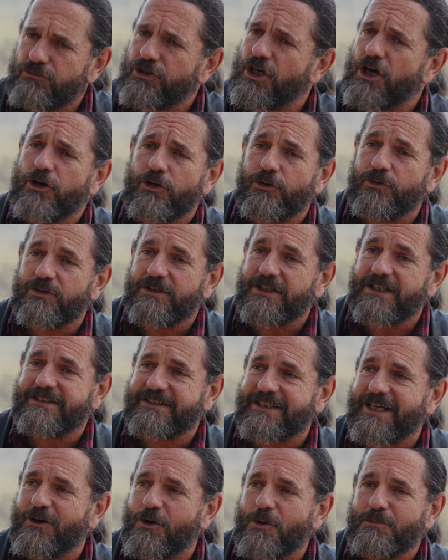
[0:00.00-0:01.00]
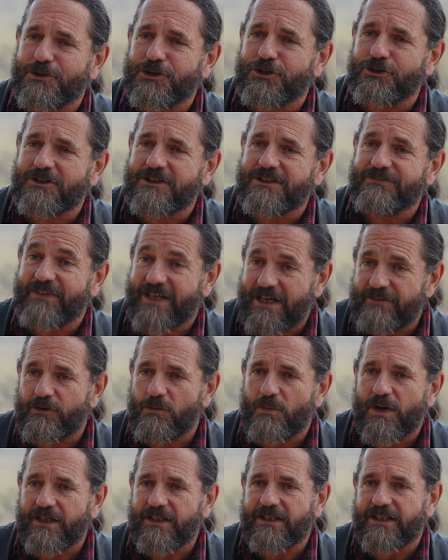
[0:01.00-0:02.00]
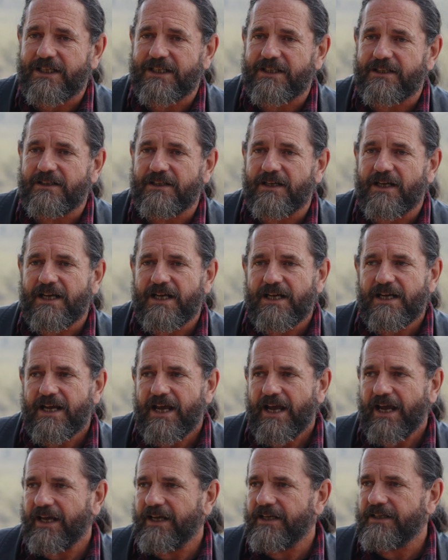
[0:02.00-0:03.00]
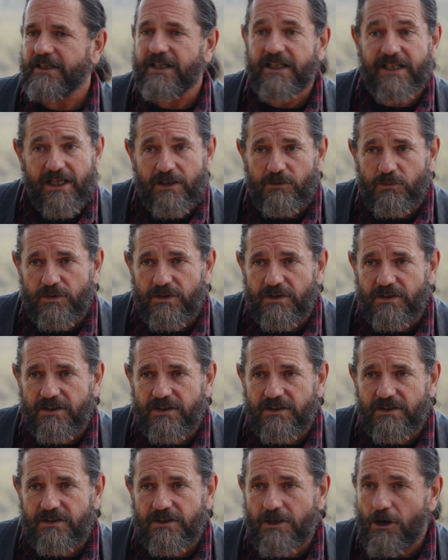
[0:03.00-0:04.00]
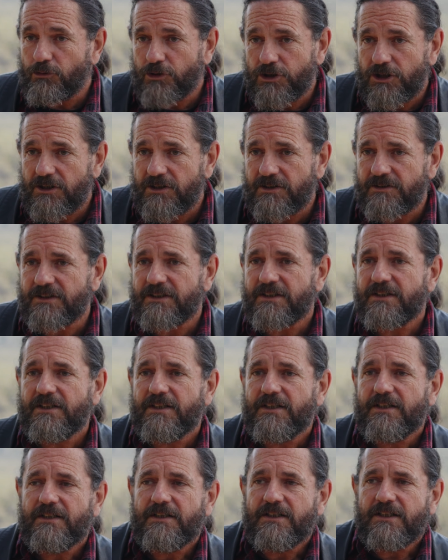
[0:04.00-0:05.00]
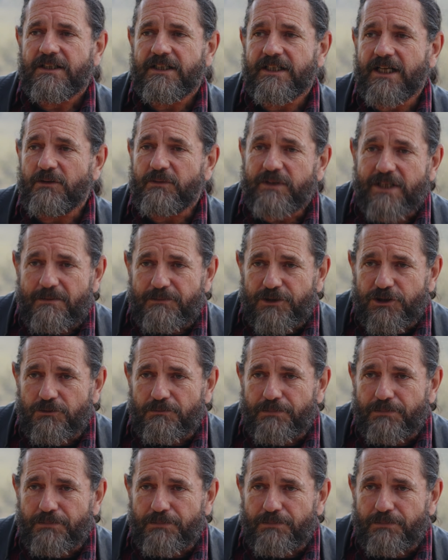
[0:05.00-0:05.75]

No, that's our opportunity for everyone to get in and connect with culture, connect with Aboriginal